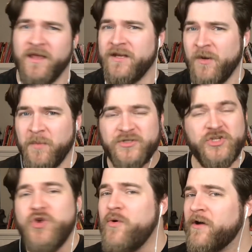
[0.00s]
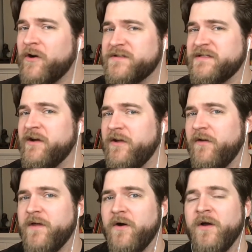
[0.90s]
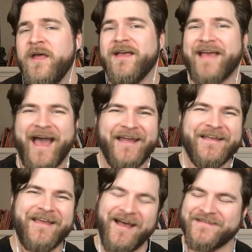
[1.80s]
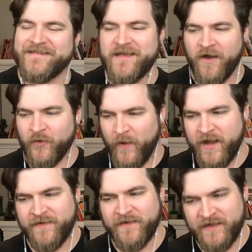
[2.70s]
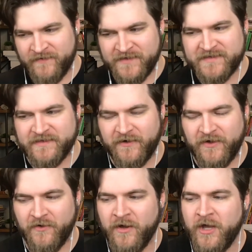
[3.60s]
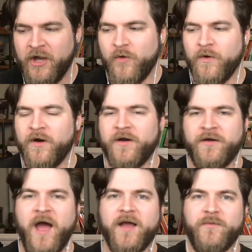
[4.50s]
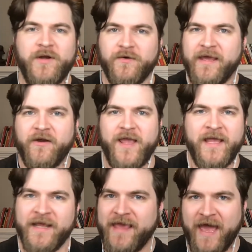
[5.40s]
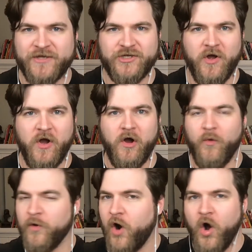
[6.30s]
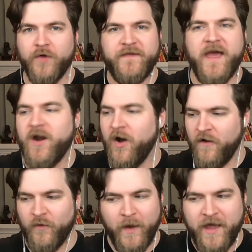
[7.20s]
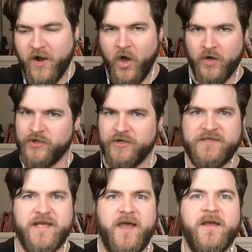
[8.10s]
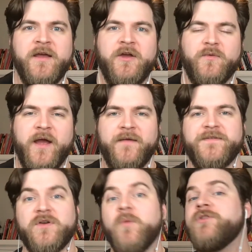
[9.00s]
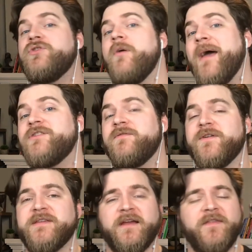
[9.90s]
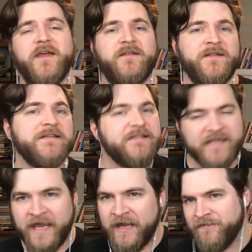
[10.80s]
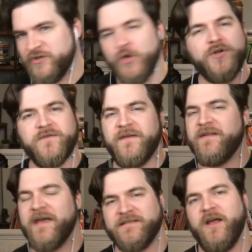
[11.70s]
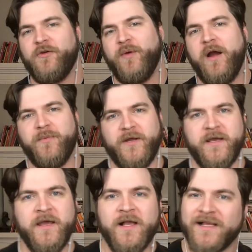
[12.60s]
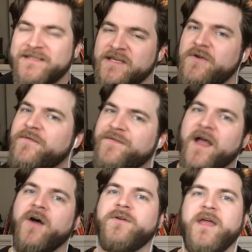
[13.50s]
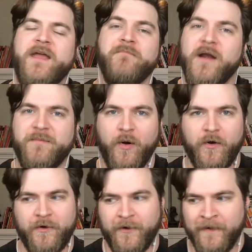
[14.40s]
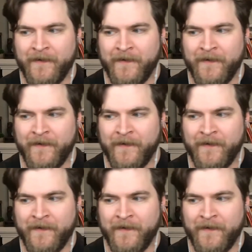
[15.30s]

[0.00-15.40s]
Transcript: Number two in our scenario, though, kind of cuts the other way. And in this scenario, we're not, we don't carry any cash at all. We're all debt, all the way, all good debt, right? So I want you to imagine for a second that this same $250,000 property, let's say you found a money partner